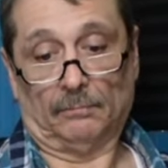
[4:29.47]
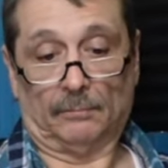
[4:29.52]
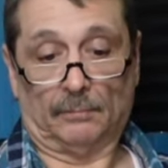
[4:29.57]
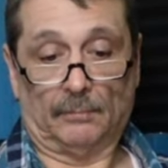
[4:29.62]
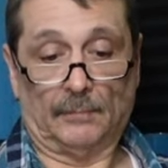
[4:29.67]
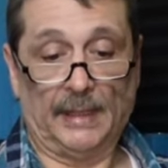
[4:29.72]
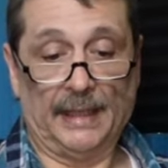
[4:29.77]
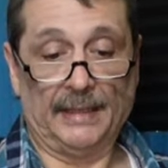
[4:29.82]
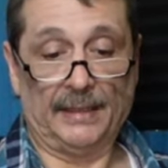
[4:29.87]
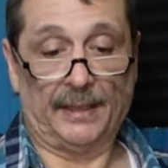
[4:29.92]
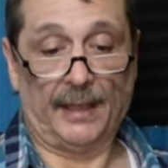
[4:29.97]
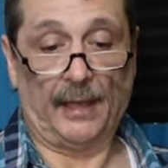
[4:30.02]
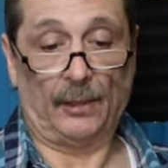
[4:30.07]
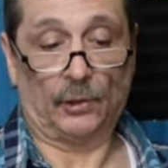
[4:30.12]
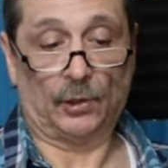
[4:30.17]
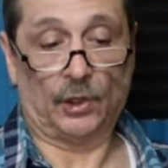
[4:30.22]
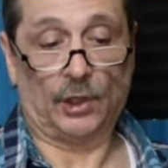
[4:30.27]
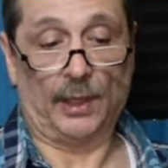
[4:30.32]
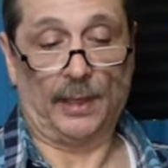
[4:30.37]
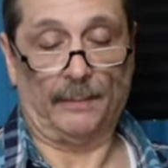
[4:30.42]
Intel
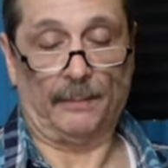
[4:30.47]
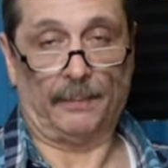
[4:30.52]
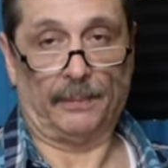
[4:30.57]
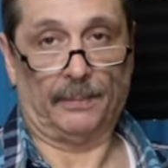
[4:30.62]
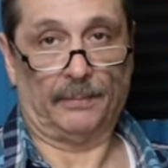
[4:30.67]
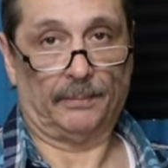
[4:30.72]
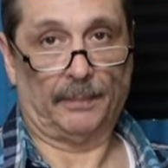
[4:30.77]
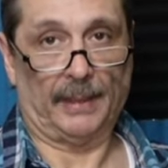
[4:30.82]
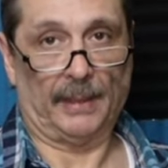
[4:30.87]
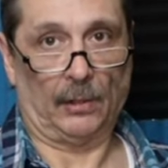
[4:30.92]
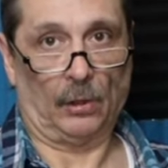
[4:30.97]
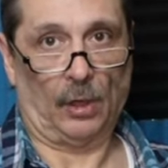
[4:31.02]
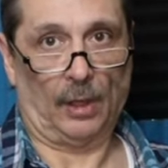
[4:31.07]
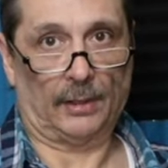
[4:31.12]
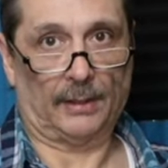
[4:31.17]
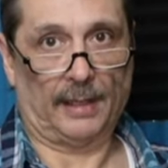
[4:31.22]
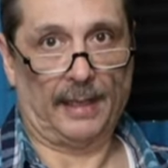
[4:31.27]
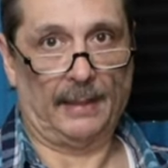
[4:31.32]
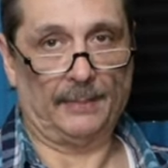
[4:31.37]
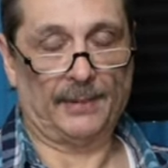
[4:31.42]
chip. Been a long
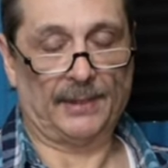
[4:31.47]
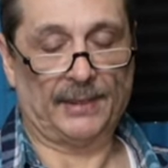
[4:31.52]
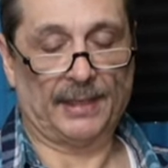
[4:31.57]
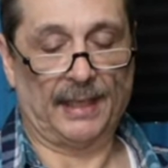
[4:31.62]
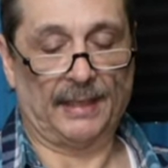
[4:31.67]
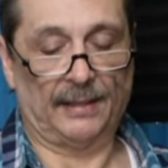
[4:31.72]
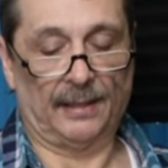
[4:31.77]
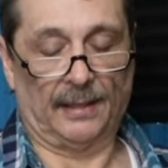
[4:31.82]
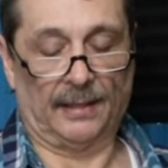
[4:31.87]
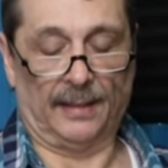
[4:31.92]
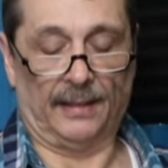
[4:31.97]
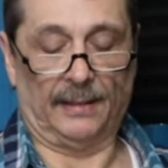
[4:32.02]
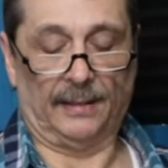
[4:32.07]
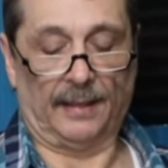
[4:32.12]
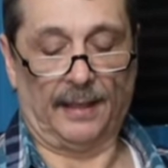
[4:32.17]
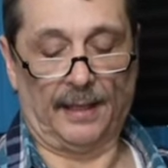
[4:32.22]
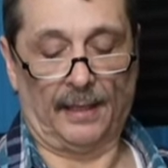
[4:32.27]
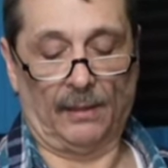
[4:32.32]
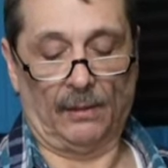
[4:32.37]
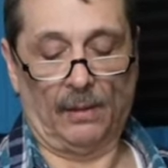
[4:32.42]
time since I've done an
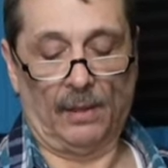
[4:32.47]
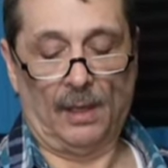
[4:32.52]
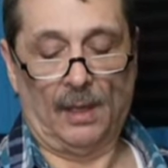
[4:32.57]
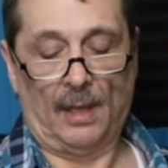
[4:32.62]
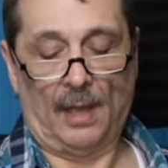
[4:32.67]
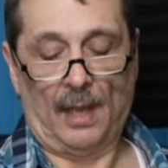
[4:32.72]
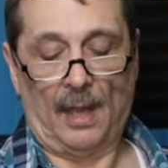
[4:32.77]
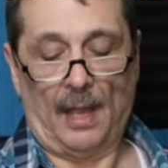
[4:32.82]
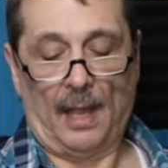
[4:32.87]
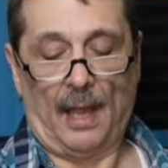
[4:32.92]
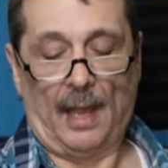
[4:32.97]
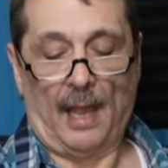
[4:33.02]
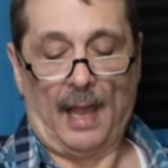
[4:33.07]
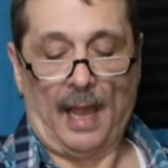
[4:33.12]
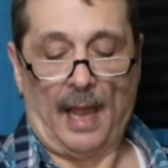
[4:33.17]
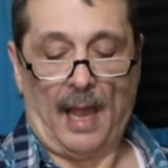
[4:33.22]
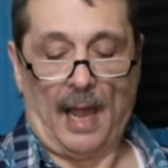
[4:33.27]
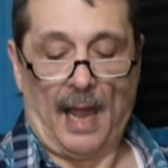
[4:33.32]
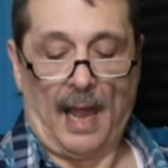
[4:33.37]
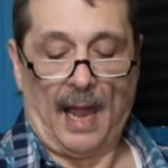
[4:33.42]
Intel.
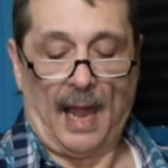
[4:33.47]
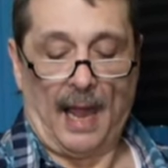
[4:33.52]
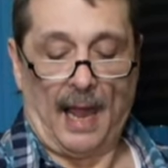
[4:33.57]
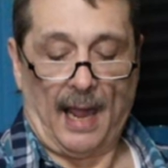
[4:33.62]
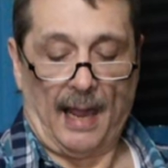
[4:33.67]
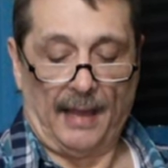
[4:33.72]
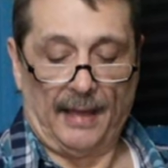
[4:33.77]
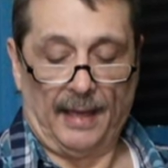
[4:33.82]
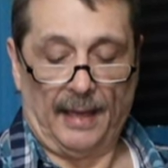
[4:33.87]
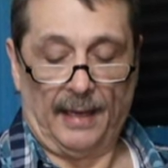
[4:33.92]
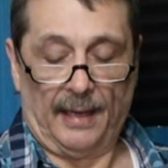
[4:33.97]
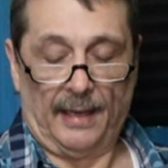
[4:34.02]
I